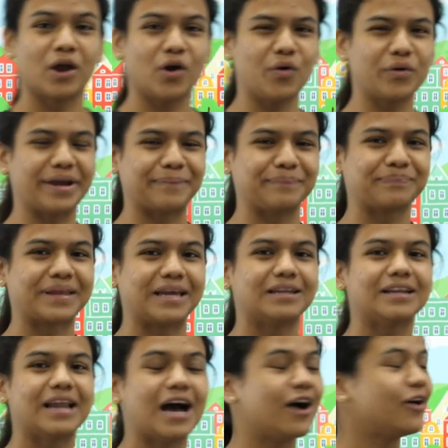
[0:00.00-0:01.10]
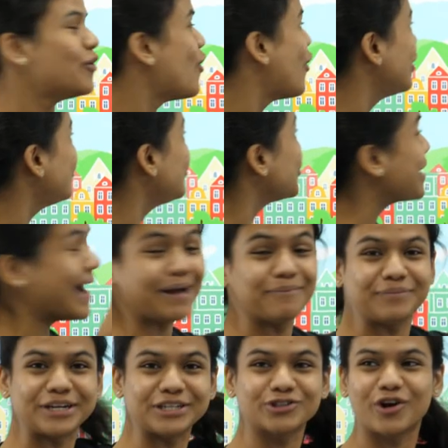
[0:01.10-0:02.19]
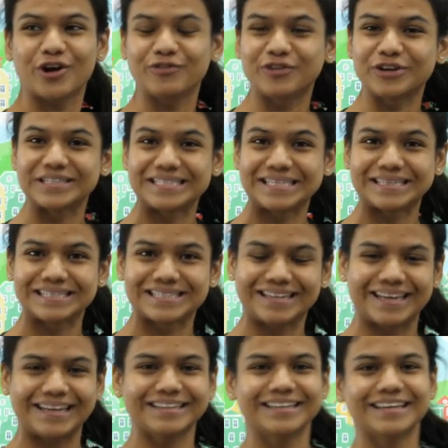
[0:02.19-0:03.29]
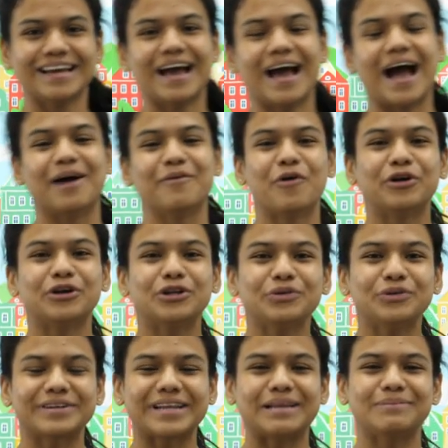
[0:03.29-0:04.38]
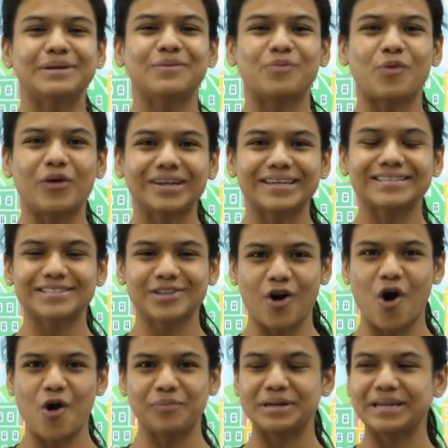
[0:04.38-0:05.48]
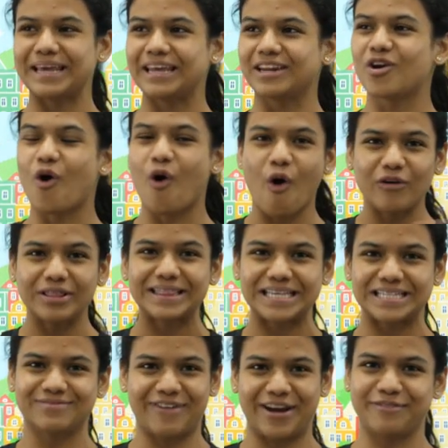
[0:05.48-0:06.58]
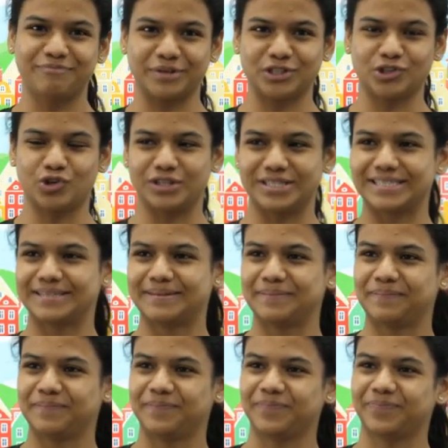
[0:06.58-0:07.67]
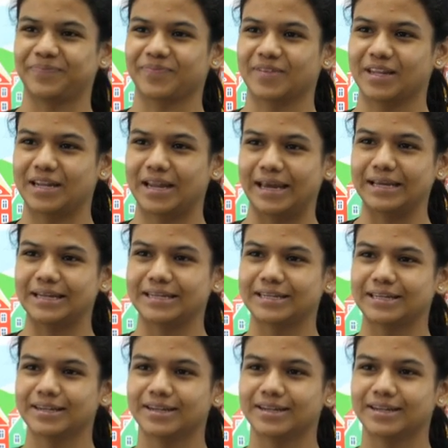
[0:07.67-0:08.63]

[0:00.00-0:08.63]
Okay now all of you I'm pretty sure all of you can see the screen. I want you to tell me what is common in all these five pictures, right?